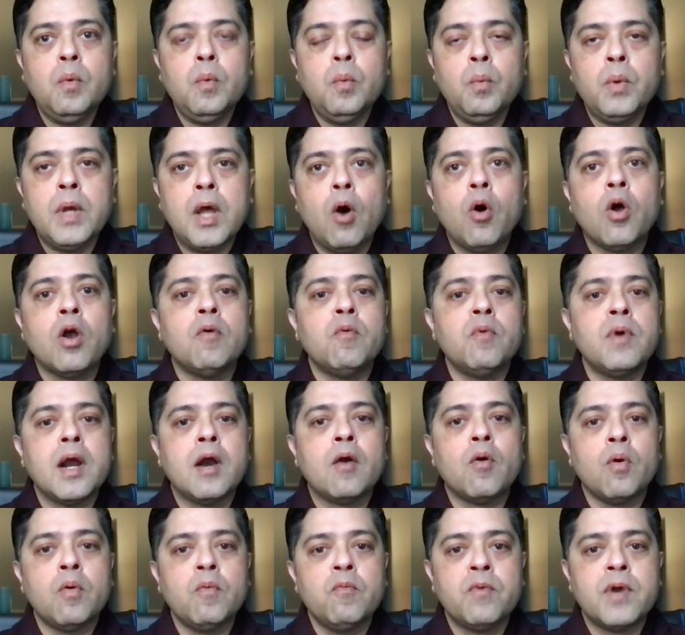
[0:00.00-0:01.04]
we are we
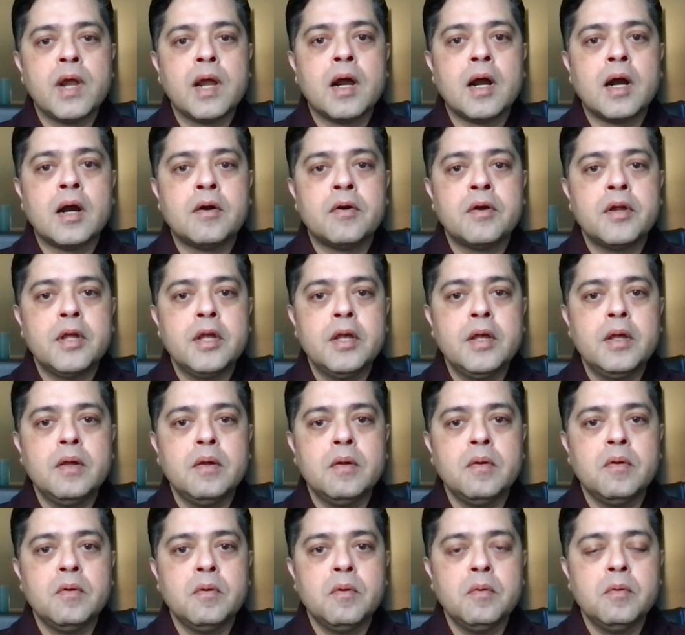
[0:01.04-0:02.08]
are we are
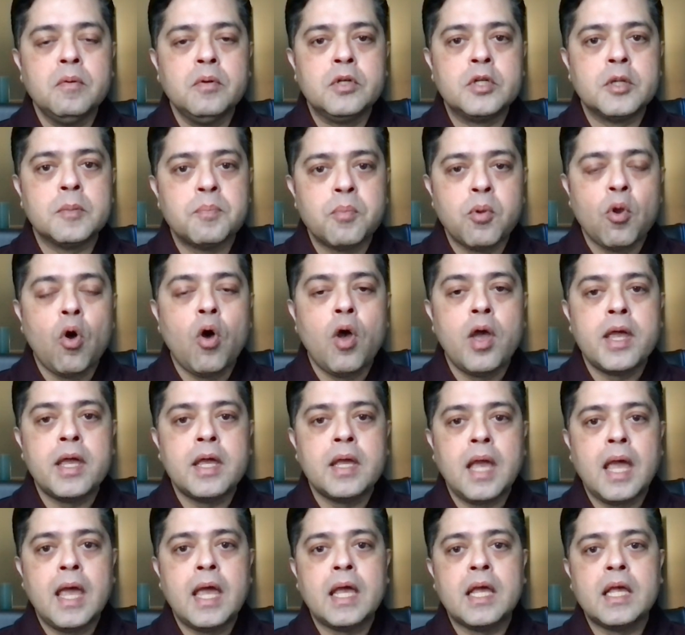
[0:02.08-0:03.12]

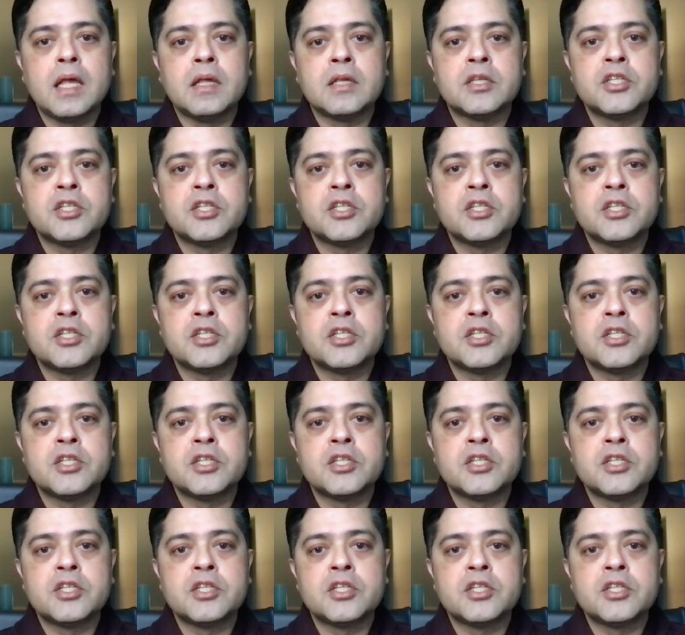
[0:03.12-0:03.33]
deploying a